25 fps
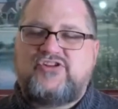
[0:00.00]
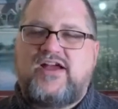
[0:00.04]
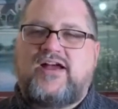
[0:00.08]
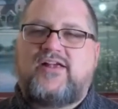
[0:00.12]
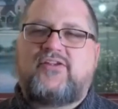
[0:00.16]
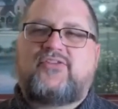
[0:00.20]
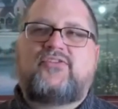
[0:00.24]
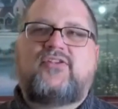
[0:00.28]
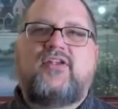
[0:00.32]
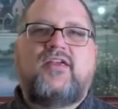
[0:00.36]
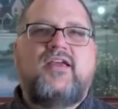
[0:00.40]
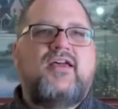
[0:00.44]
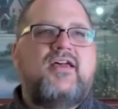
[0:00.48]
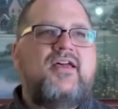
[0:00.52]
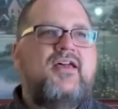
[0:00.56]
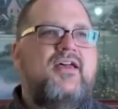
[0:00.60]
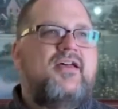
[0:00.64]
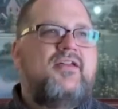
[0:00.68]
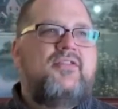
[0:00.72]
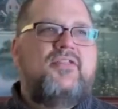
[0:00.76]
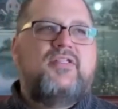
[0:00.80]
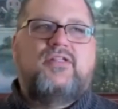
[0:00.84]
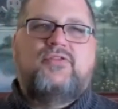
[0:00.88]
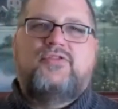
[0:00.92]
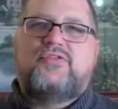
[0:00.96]
Yes,
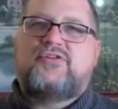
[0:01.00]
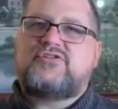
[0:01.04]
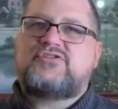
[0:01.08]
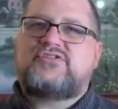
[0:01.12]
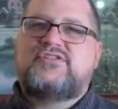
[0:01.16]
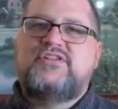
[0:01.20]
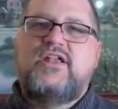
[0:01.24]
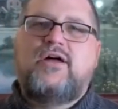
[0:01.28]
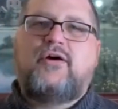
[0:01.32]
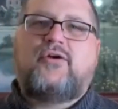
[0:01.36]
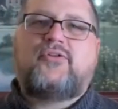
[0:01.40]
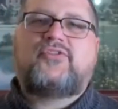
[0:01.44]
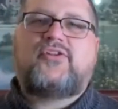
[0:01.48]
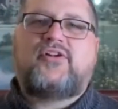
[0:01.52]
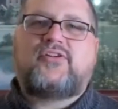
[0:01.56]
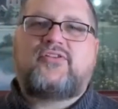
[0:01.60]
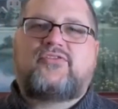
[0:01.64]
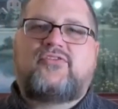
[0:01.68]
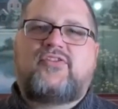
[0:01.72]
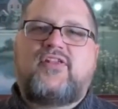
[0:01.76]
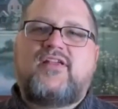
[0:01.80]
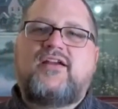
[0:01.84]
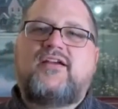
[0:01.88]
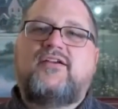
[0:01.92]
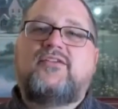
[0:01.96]
there's no such
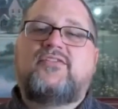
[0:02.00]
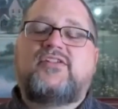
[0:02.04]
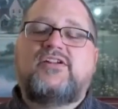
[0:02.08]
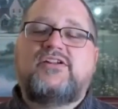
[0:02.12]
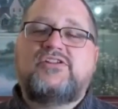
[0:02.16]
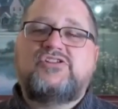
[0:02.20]
thing as